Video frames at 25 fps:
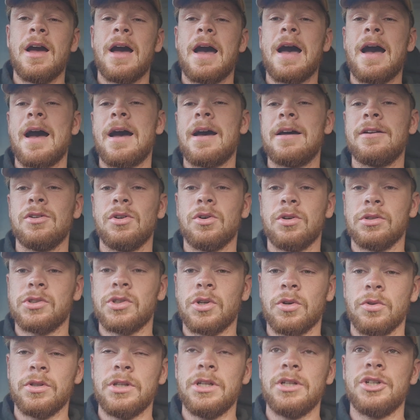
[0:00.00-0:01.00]
and not
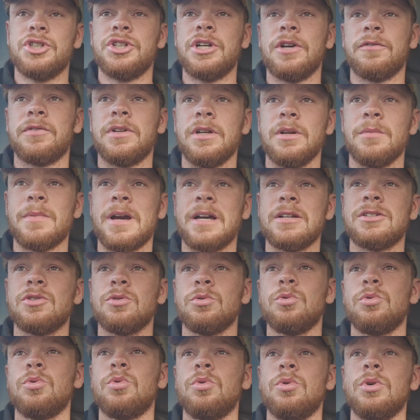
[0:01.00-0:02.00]
on the Shifting
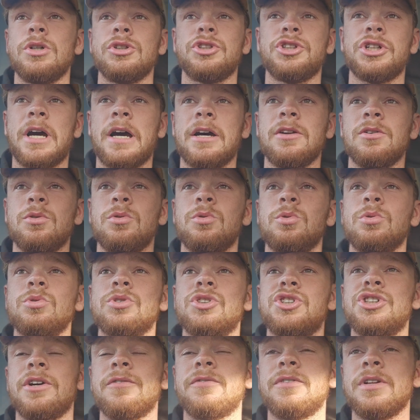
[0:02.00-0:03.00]
Metal
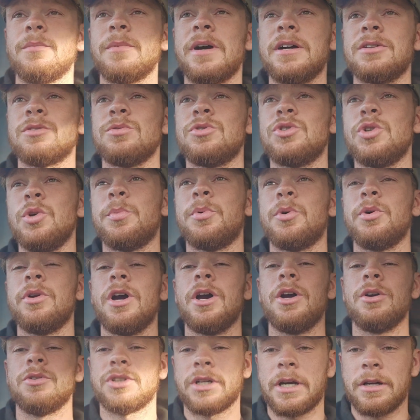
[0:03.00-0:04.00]
channels, Shifting Metal
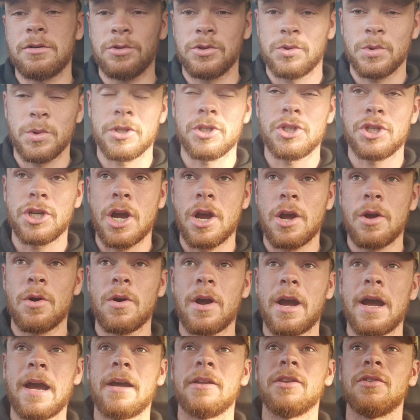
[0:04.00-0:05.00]
2.0 channels with Joe
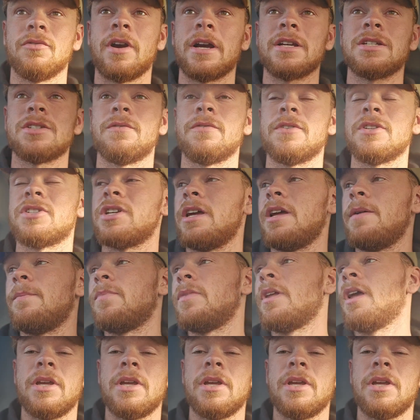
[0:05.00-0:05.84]
and the rest of the team.